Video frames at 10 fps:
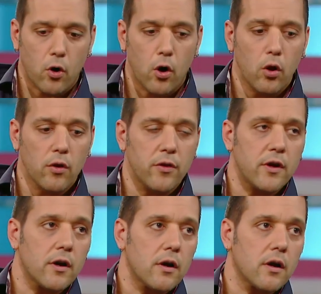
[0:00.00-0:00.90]
for all of
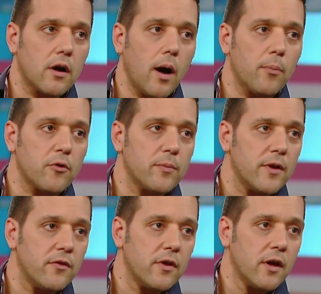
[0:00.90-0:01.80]
the
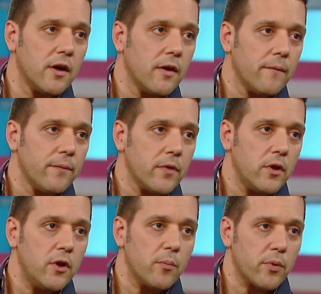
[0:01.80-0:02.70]
accomplishments,
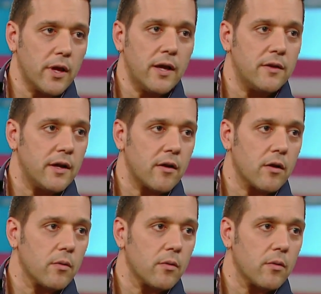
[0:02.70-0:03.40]
you didn't play in the